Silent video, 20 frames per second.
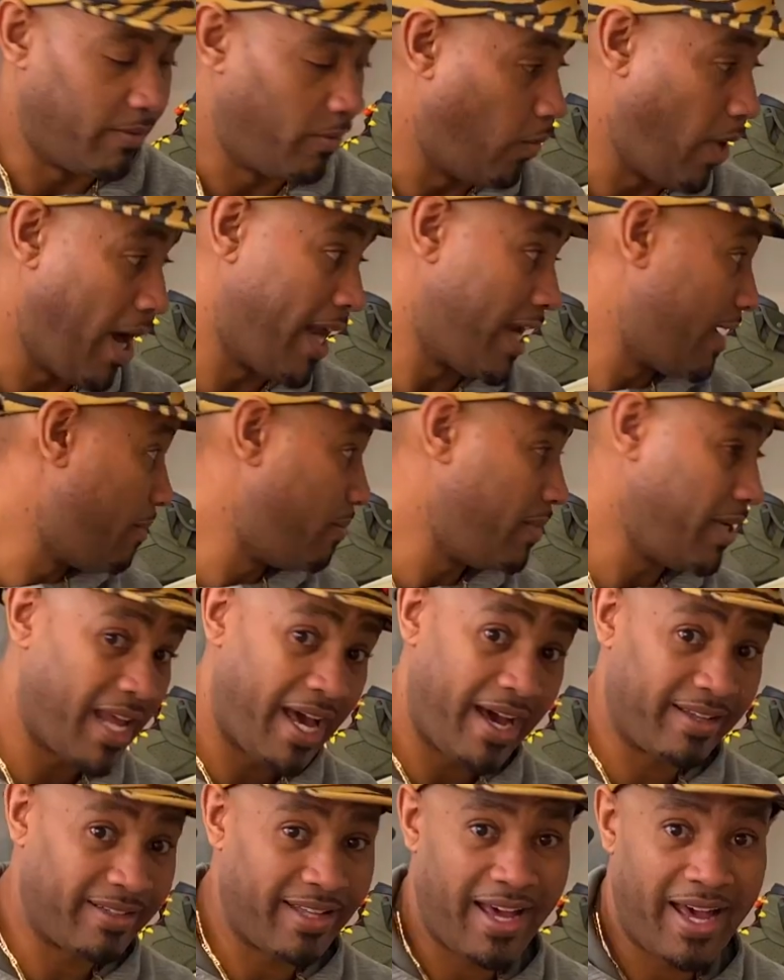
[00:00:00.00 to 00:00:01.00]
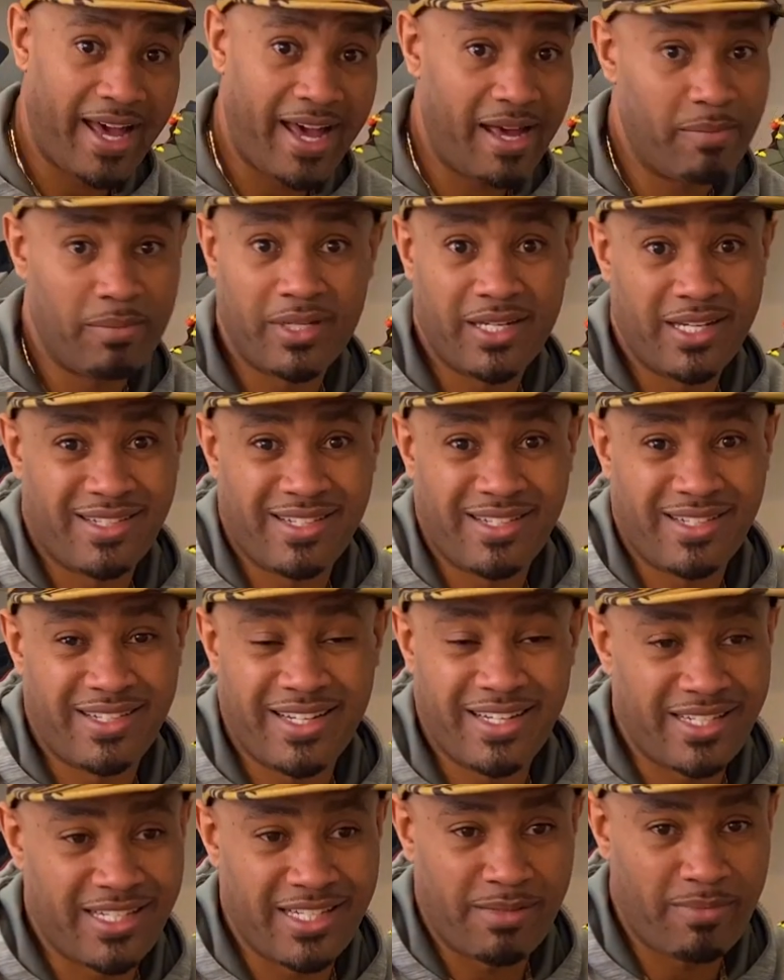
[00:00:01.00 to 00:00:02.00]
Why did it beat out the High? Because the
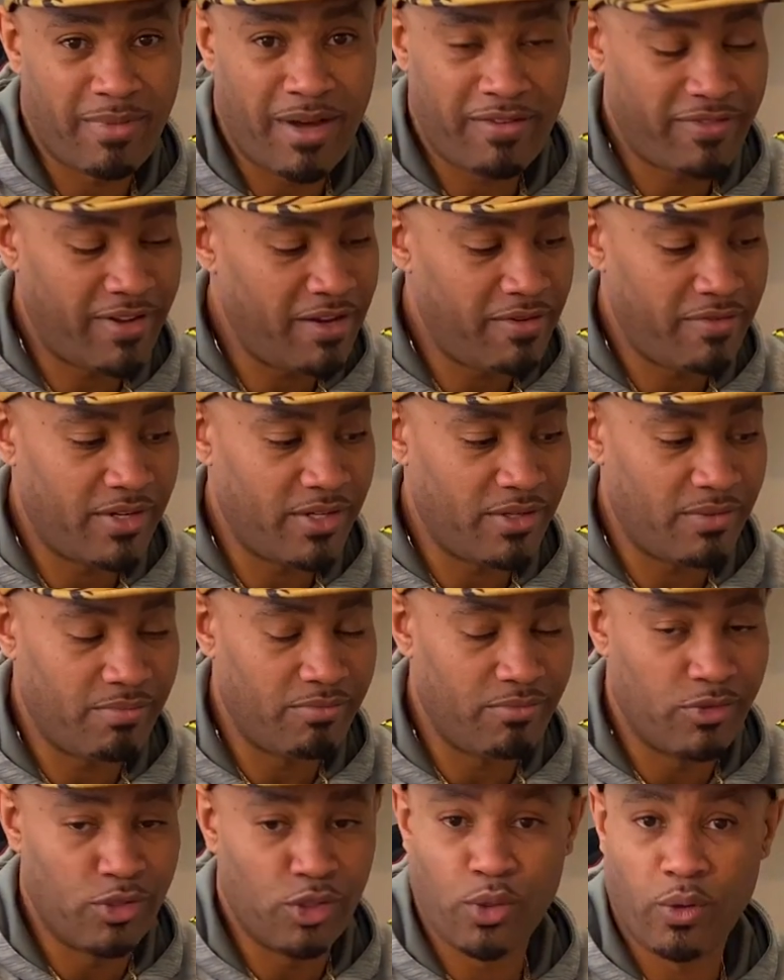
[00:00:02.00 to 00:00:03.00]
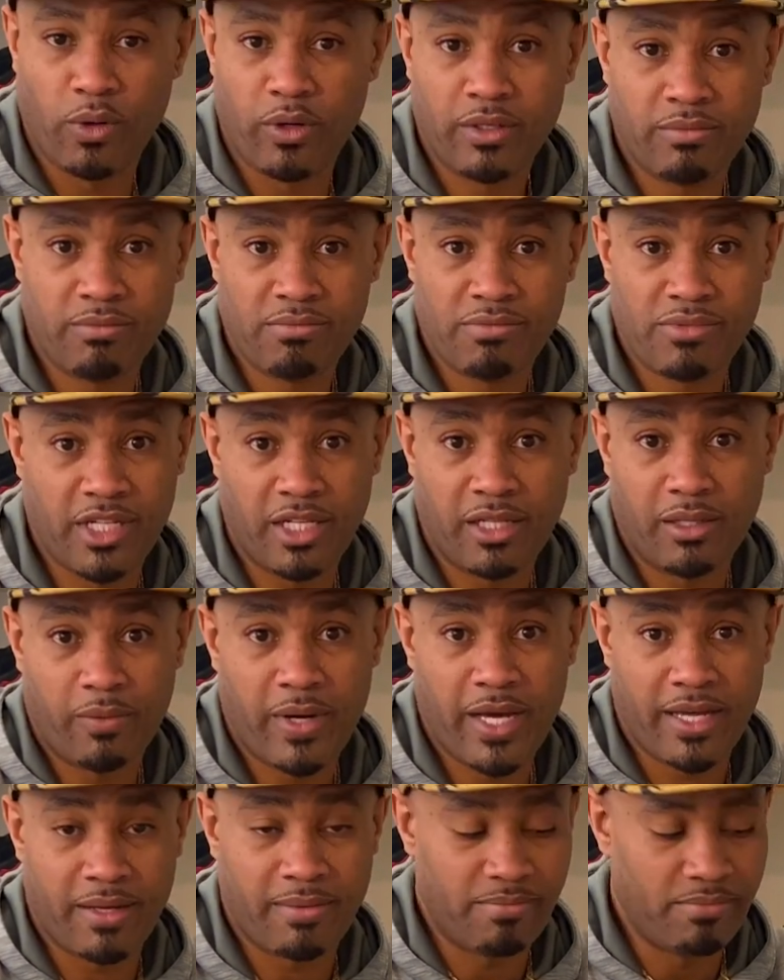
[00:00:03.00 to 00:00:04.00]
6 is my favorite Jordan
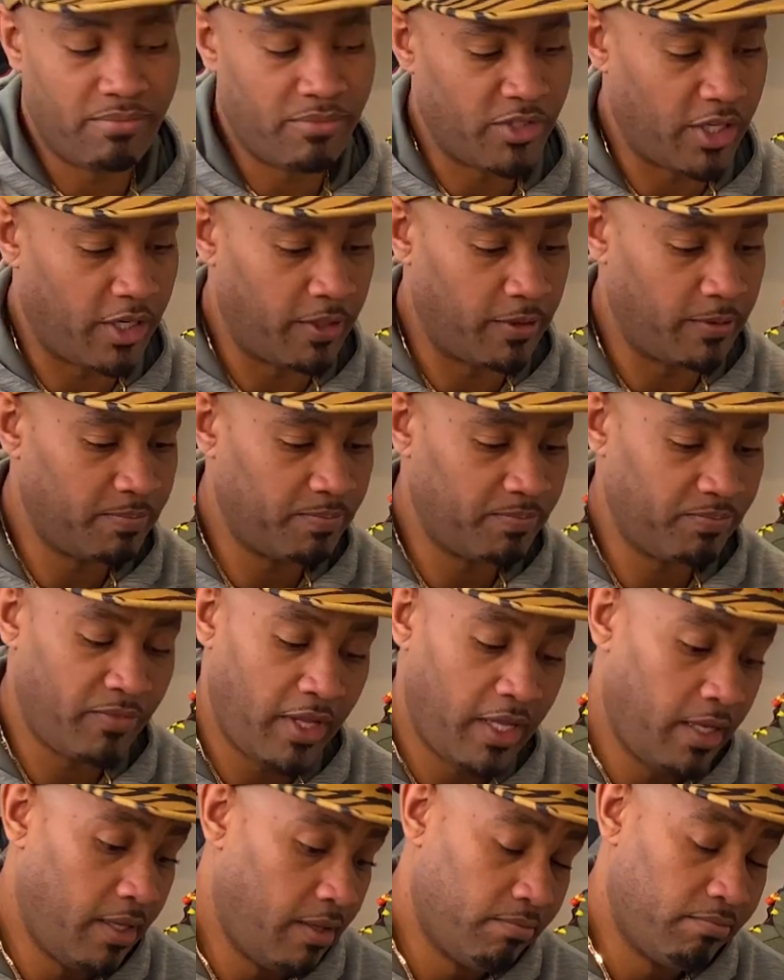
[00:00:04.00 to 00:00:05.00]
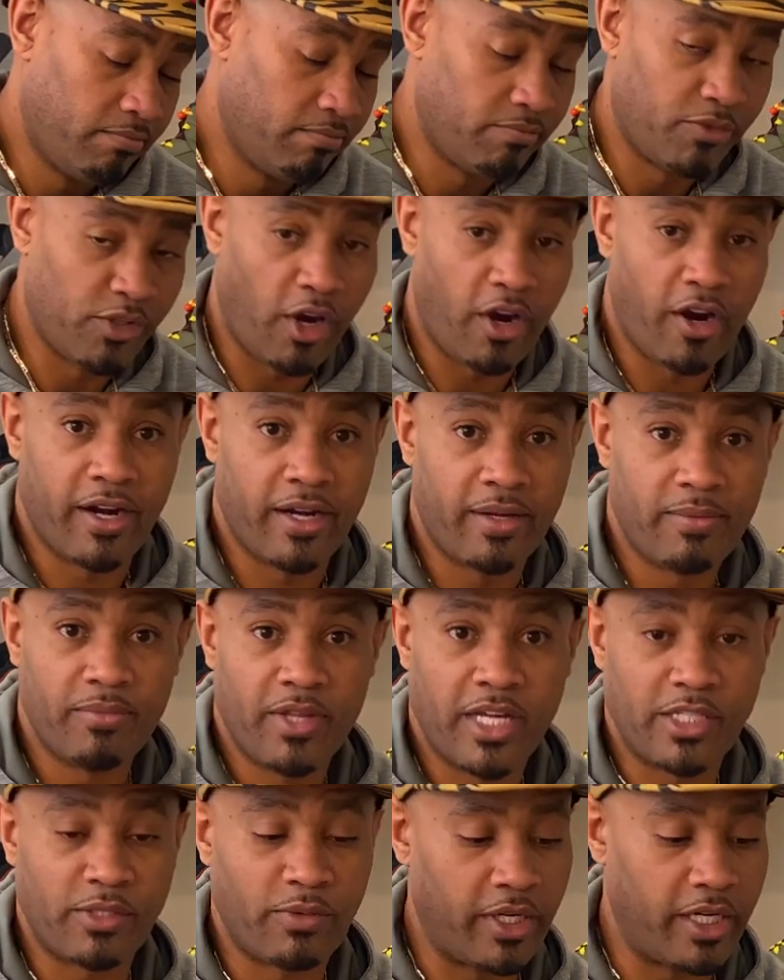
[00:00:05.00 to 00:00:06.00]
silhouette. So sorry,
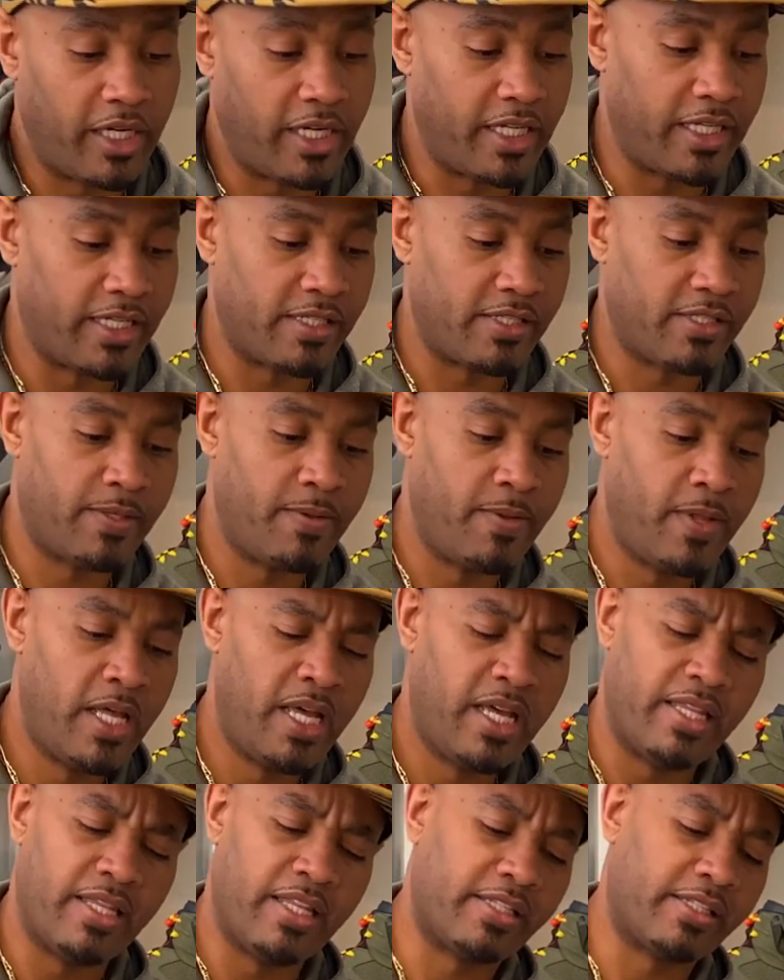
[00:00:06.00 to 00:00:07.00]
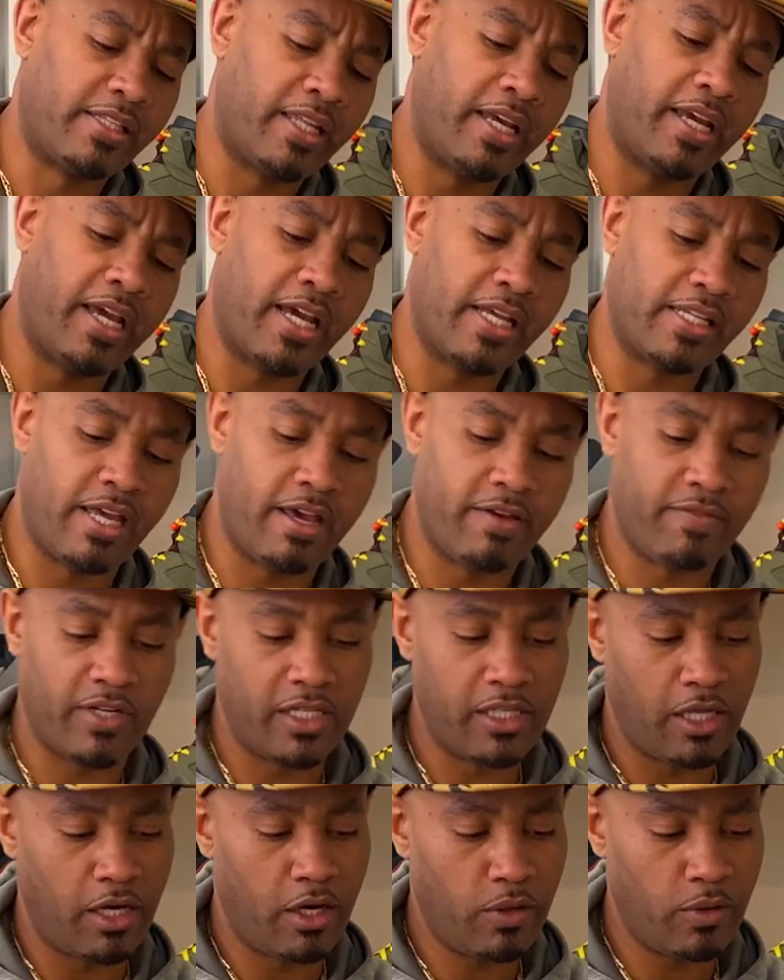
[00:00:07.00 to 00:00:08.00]
that's what it is. This thing has heavy
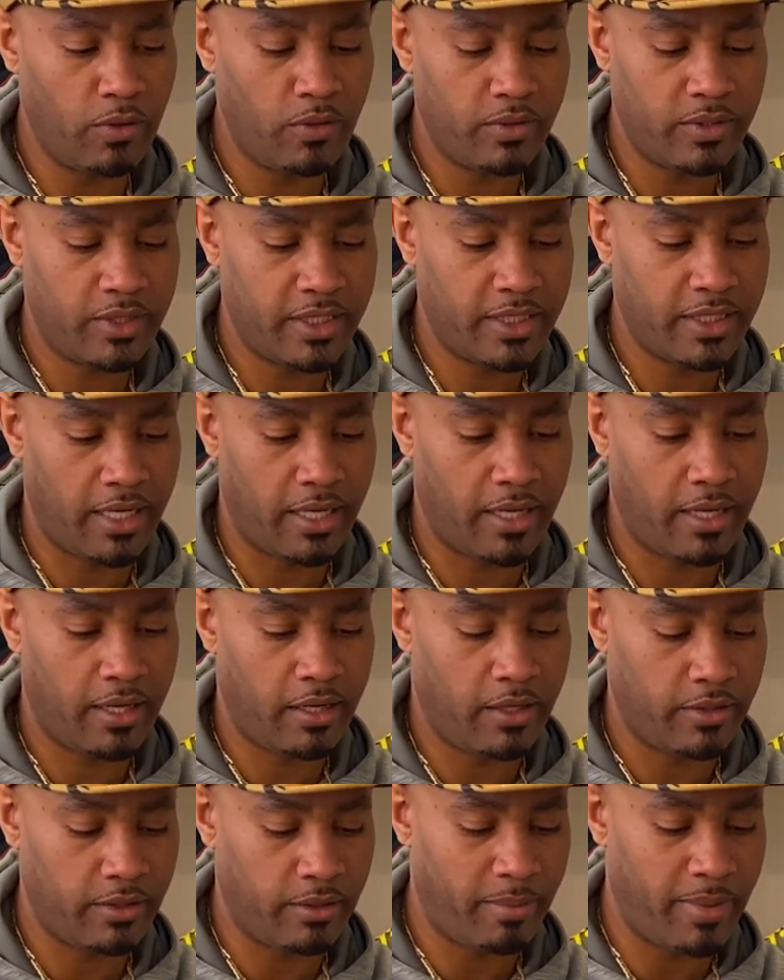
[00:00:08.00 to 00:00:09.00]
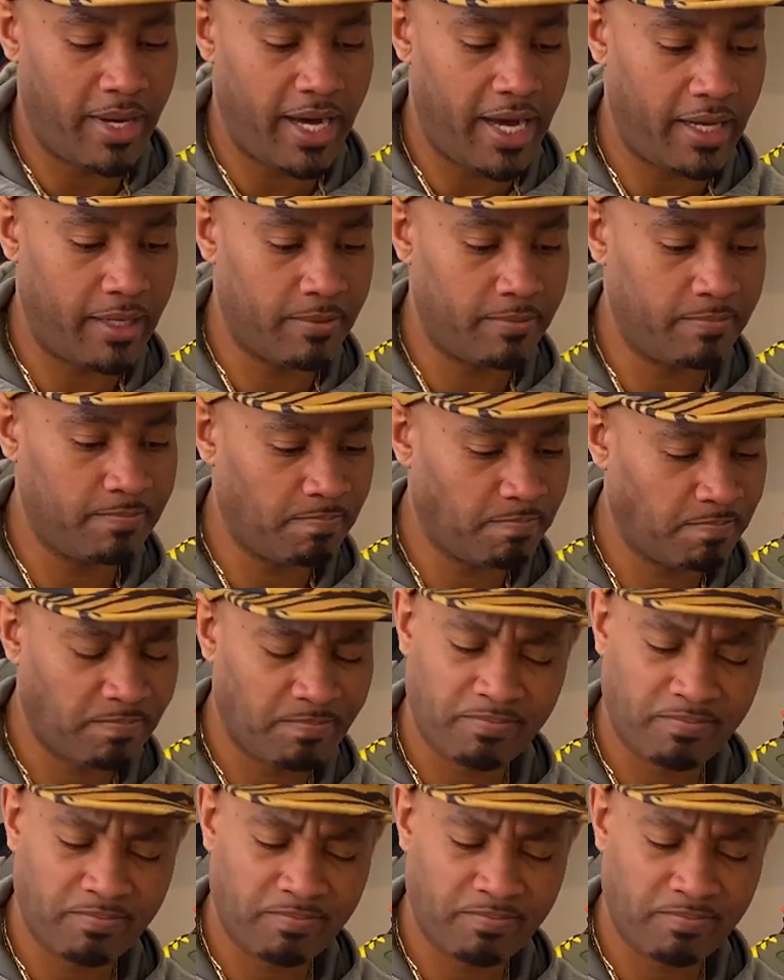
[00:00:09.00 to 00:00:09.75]
glow on the bottom.